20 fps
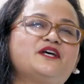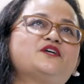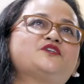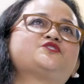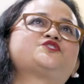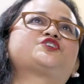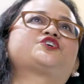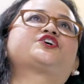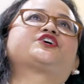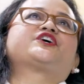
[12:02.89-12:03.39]

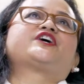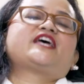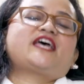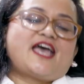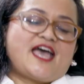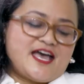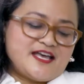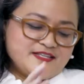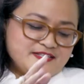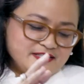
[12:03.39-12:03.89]
Sir,
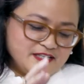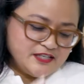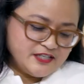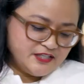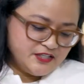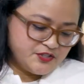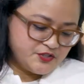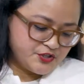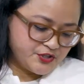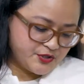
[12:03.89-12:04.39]
as a
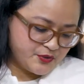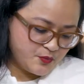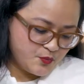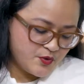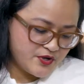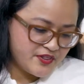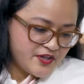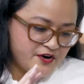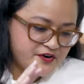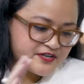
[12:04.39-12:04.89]
leader,
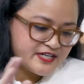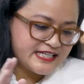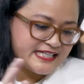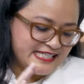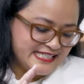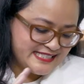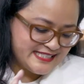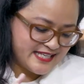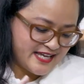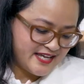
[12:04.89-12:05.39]
what are the
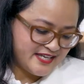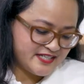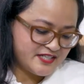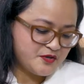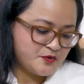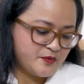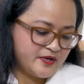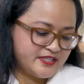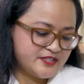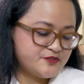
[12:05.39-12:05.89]
key
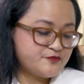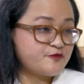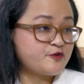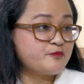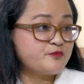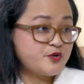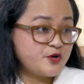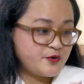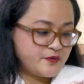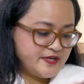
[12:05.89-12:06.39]
takeaways
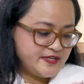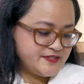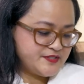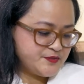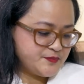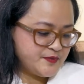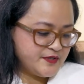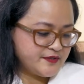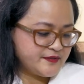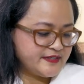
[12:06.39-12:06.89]
from your
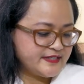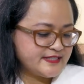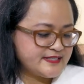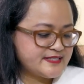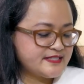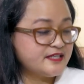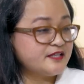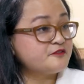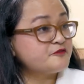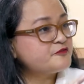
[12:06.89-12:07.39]

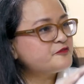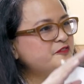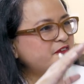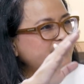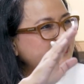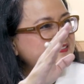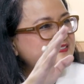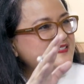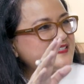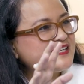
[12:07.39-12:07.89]
experience in
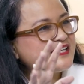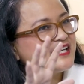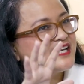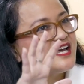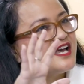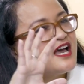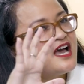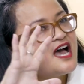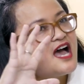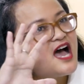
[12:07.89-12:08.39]
facing
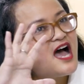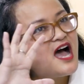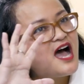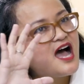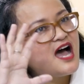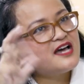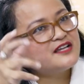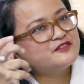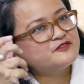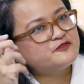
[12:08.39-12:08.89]

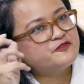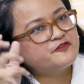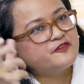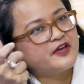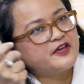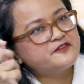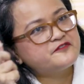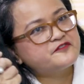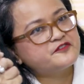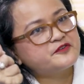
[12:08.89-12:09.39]

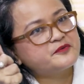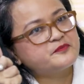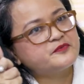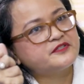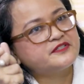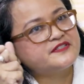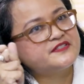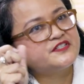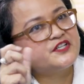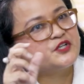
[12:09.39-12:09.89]

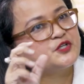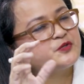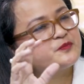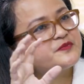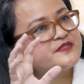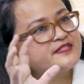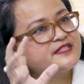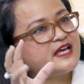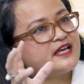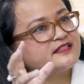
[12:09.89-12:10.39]
unfavorable
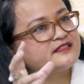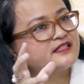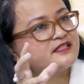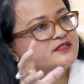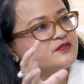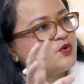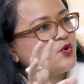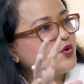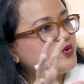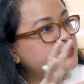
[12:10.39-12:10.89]

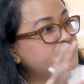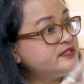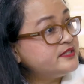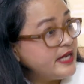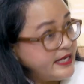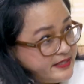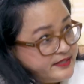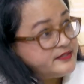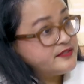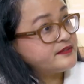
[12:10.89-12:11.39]
circumstances or
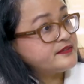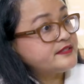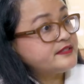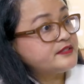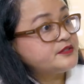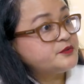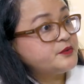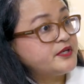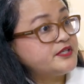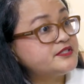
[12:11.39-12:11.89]
dangerous
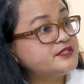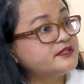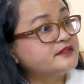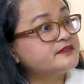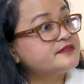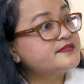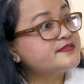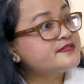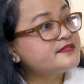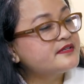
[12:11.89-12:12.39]

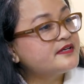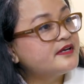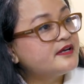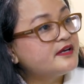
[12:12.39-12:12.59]
situations?